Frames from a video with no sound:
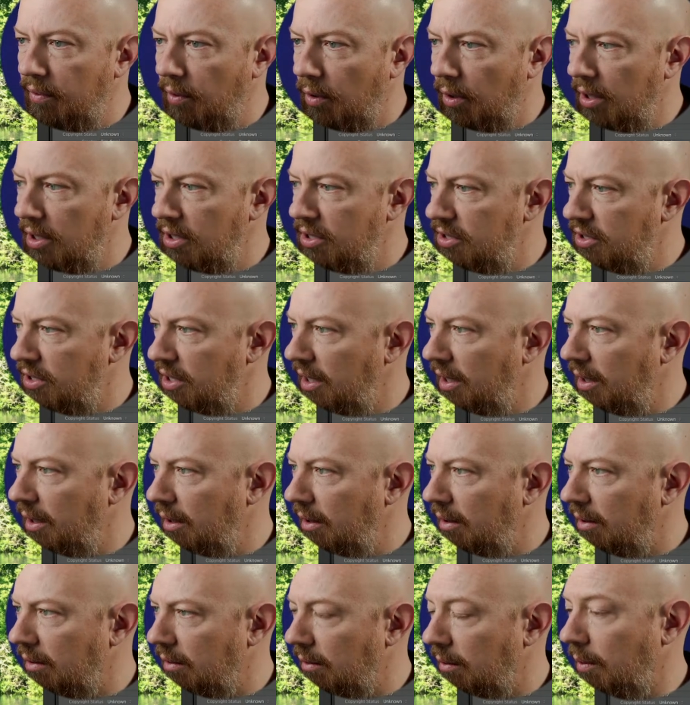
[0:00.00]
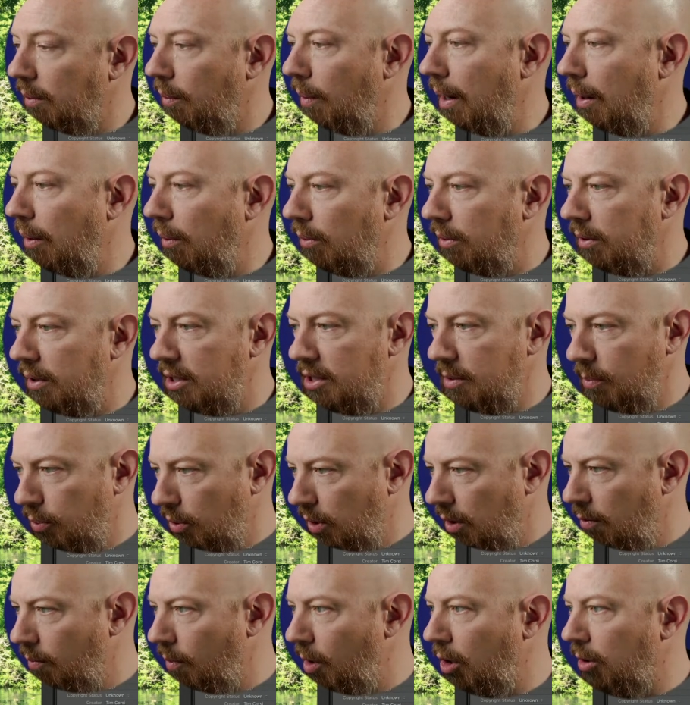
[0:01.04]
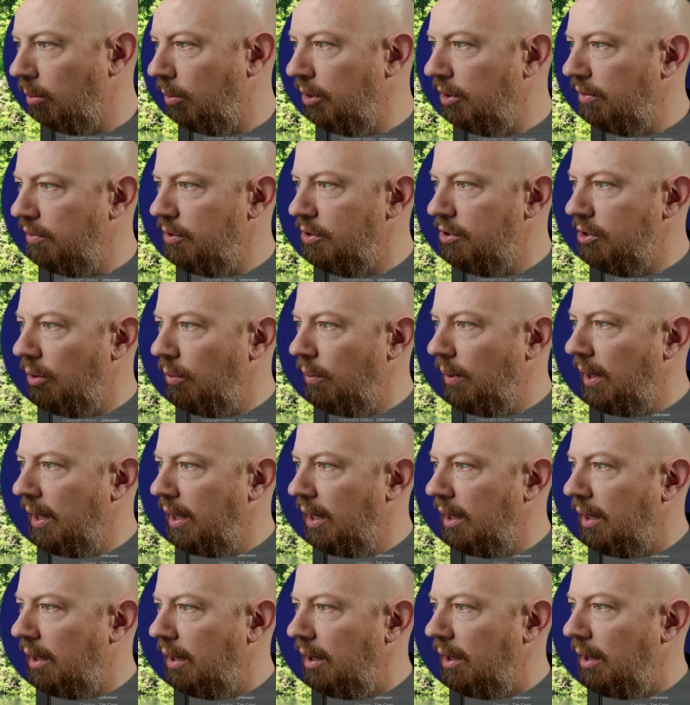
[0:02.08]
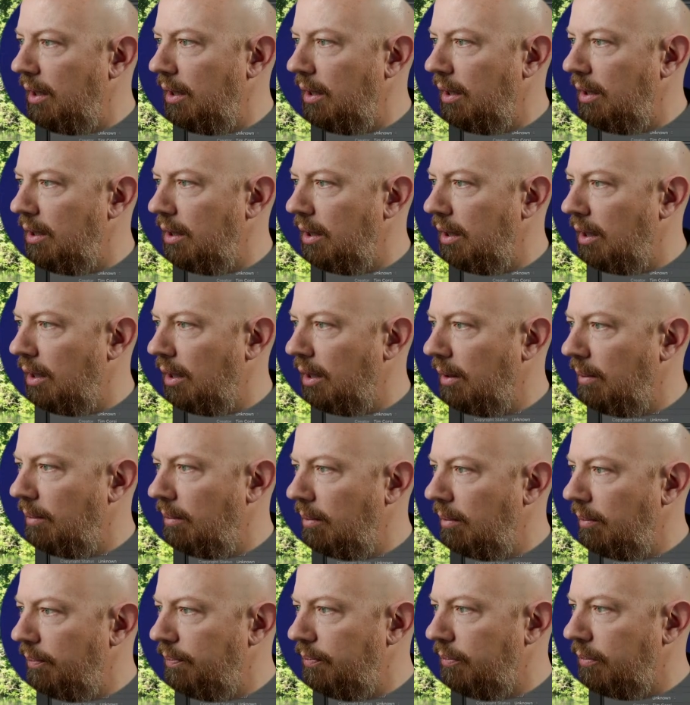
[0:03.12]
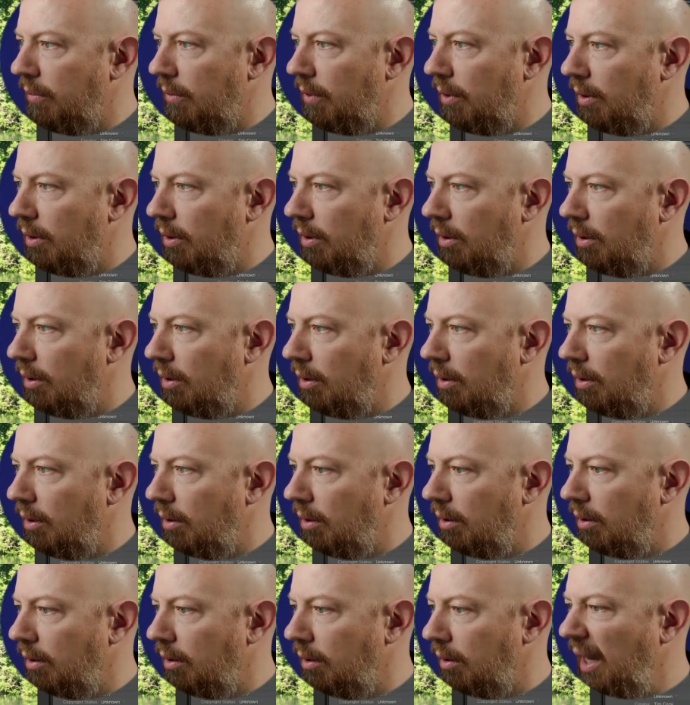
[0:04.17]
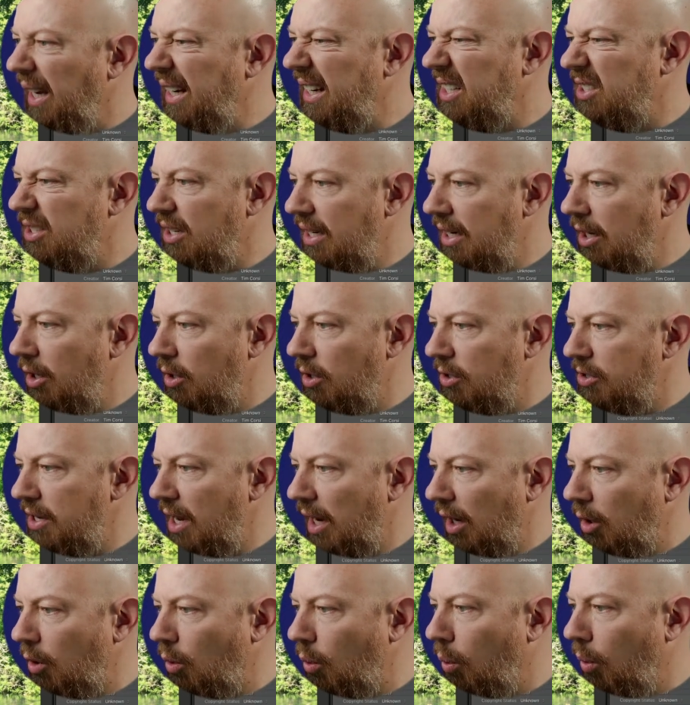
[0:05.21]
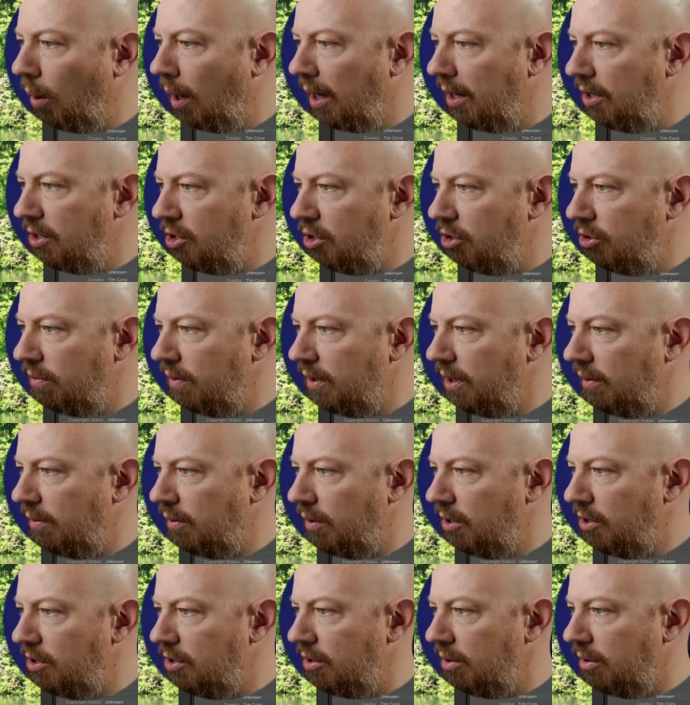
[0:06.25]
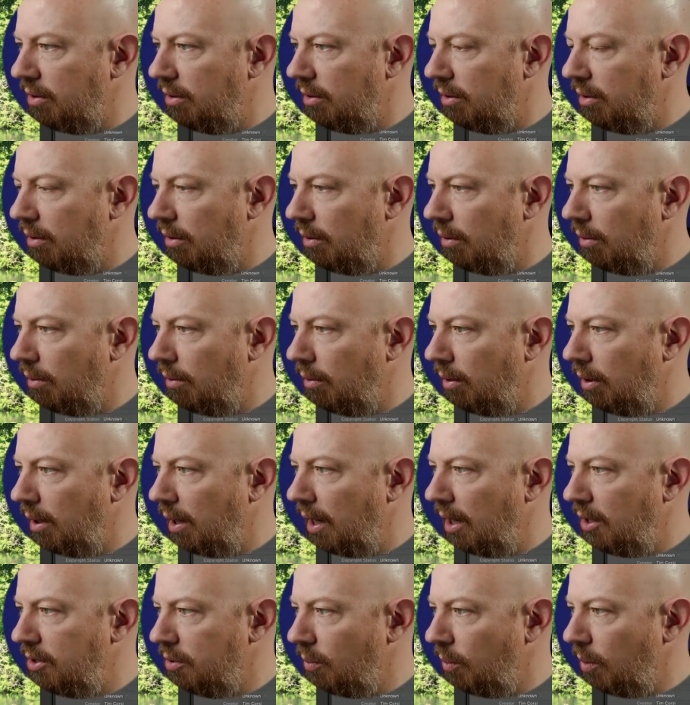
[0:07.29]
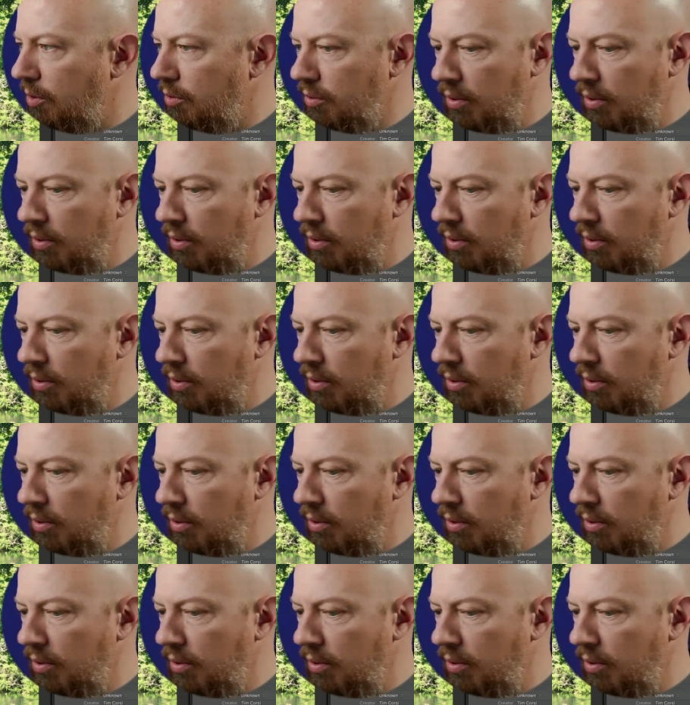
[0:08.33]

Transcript: already seen, wow, that's a pretty remarkable difference already. I guess in here, there's not quite as huge of a difference as it was